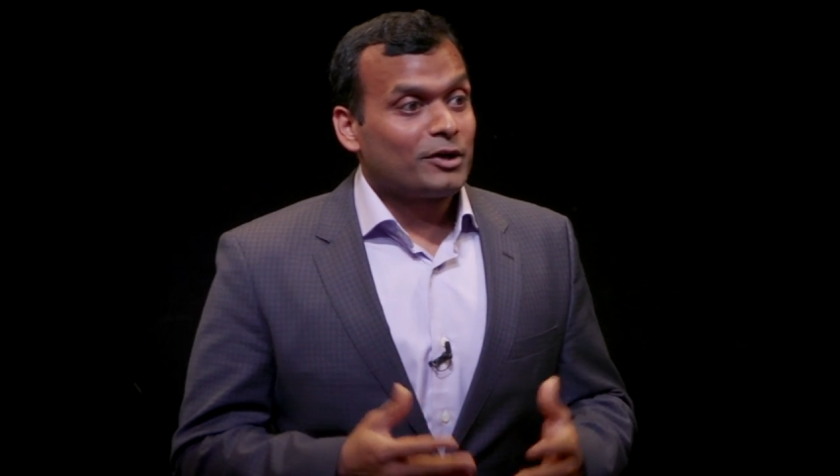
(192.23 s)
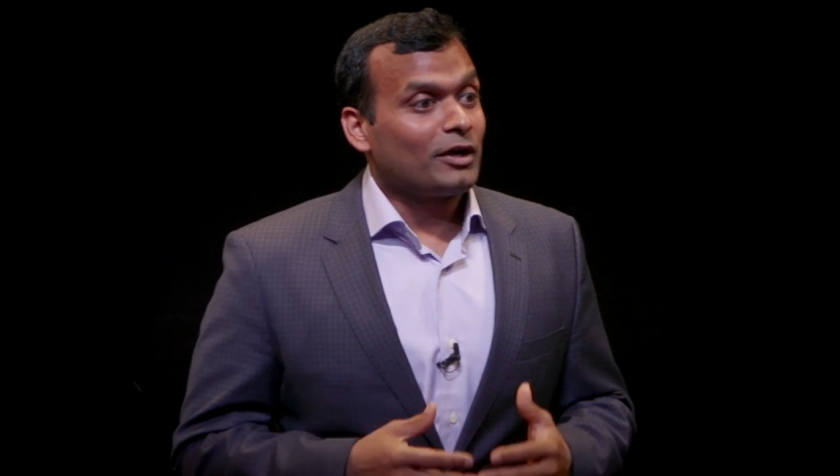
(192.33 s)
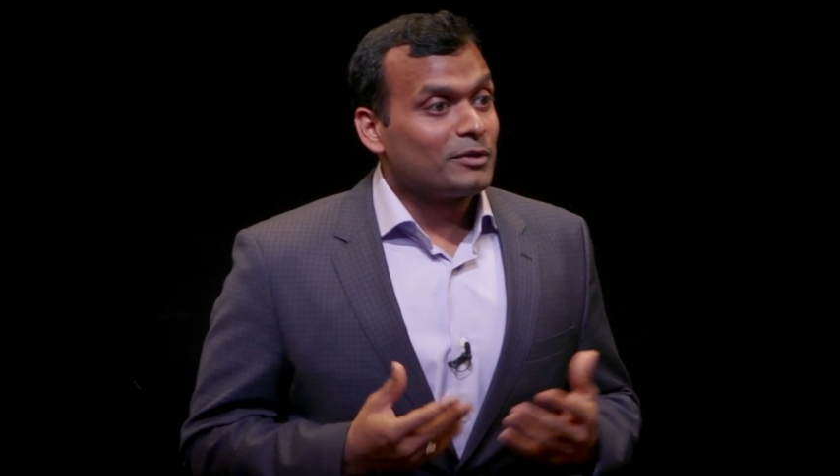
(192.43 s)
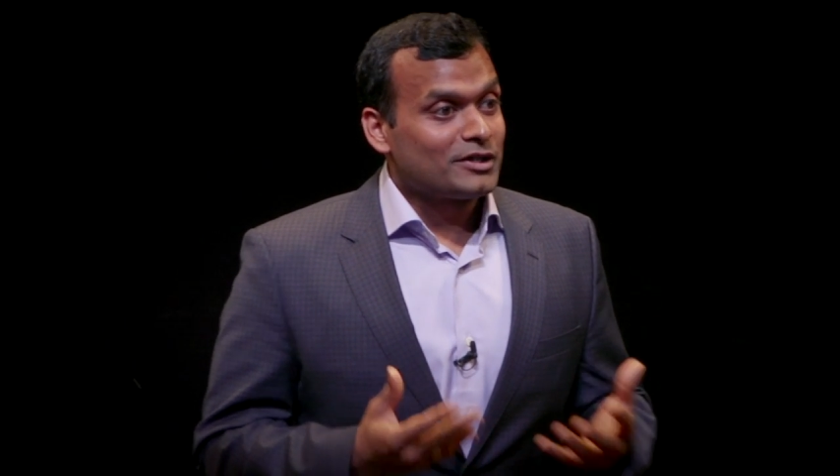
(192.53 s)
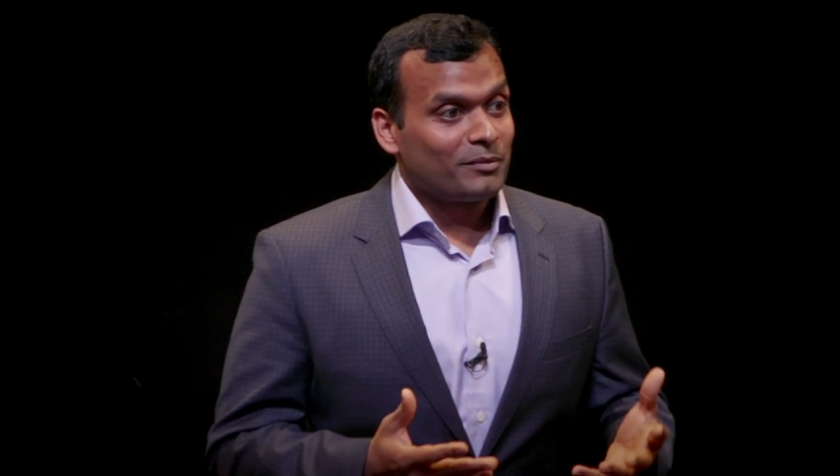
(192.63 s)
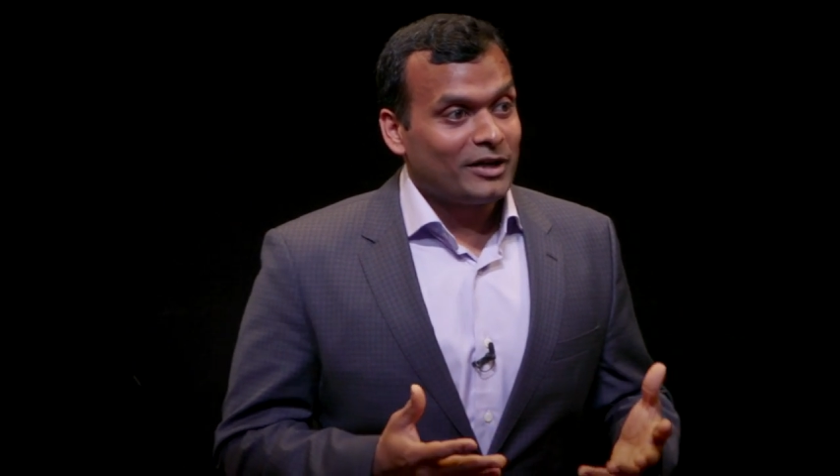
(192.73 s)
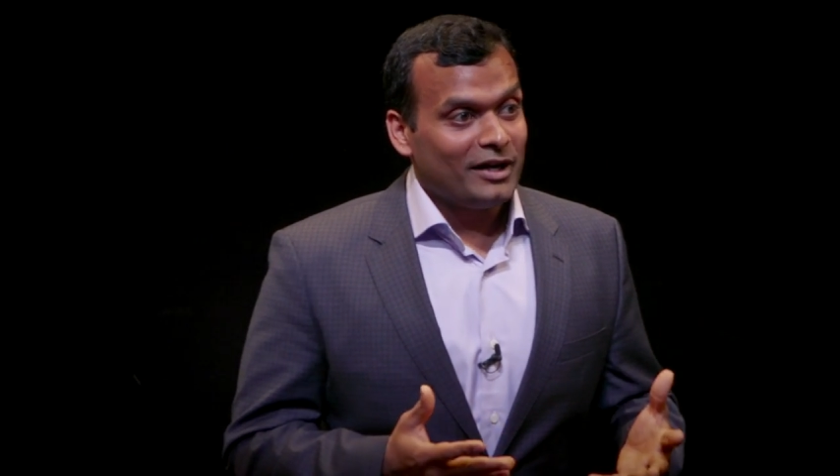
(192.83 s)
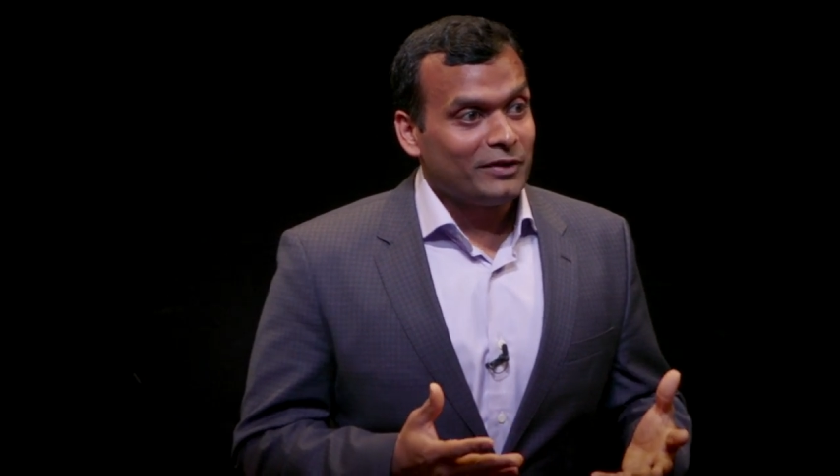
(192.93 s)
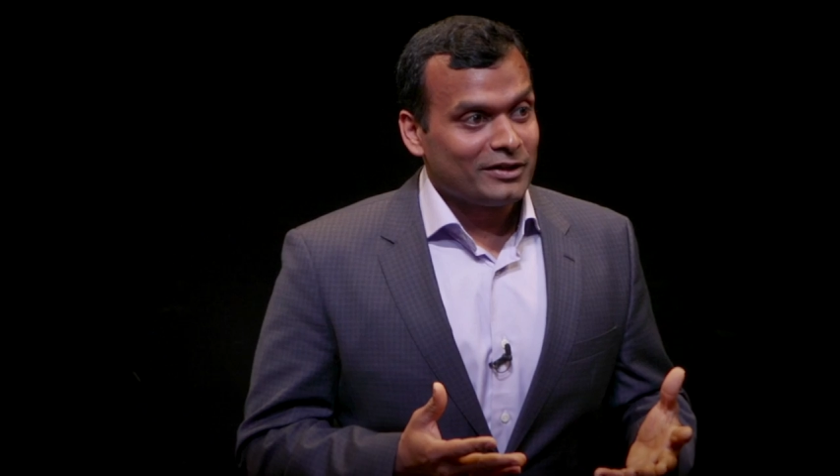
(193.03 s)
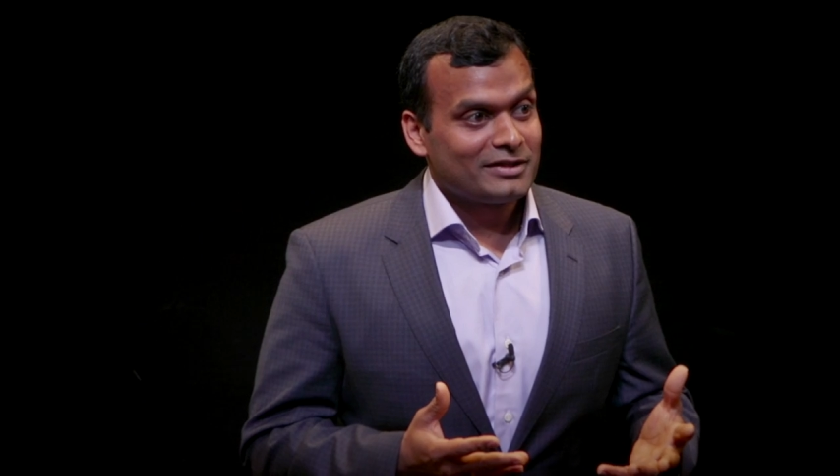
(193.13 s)
the troublesome
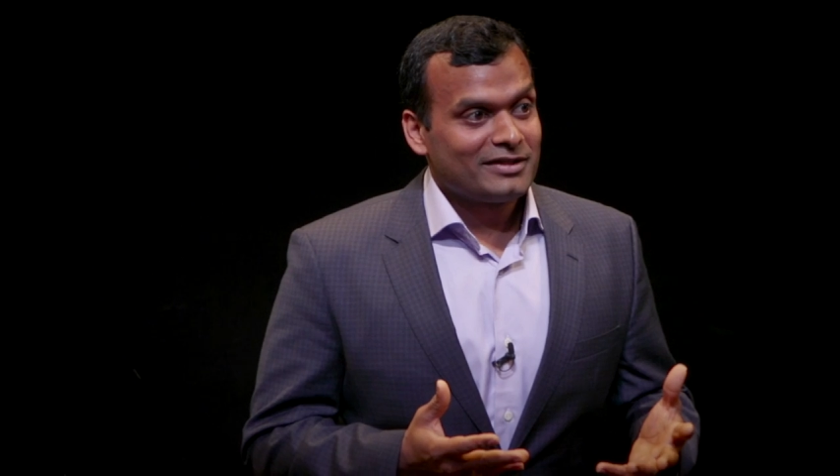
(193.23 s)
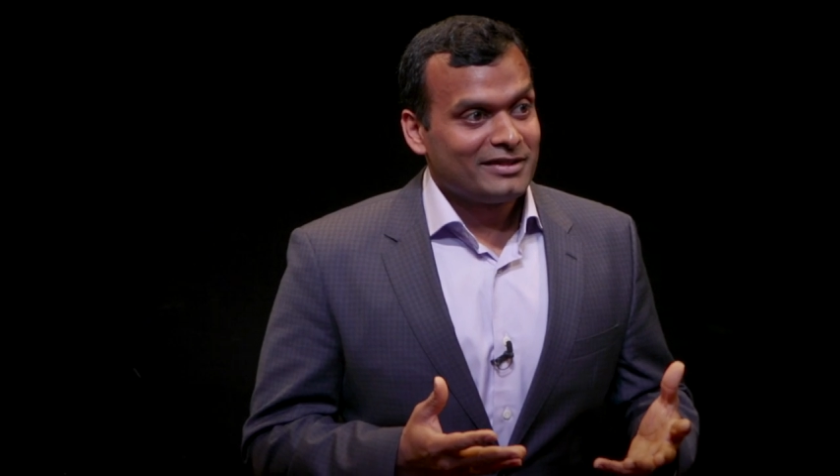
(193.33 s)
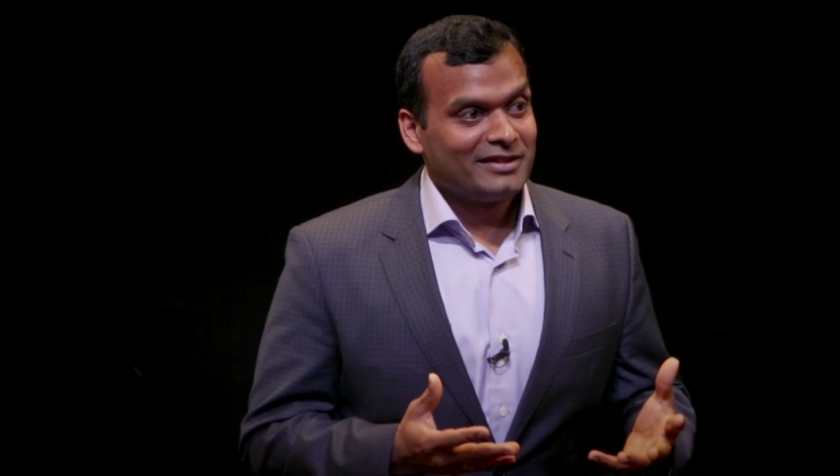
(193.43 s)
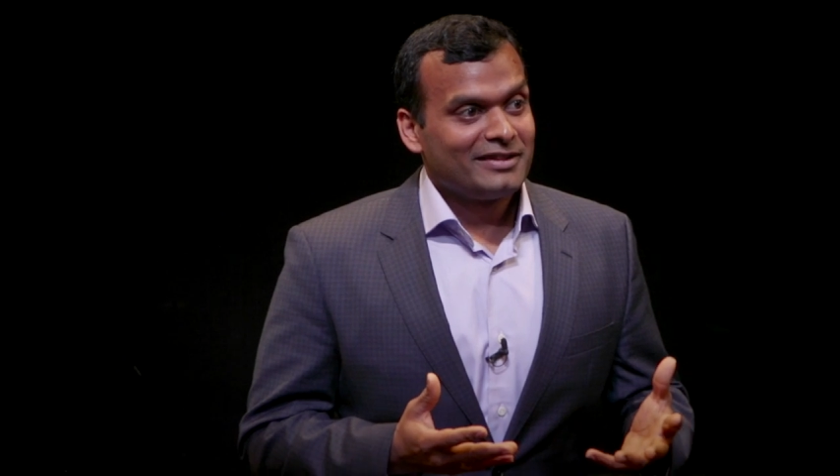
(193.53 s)
cravings.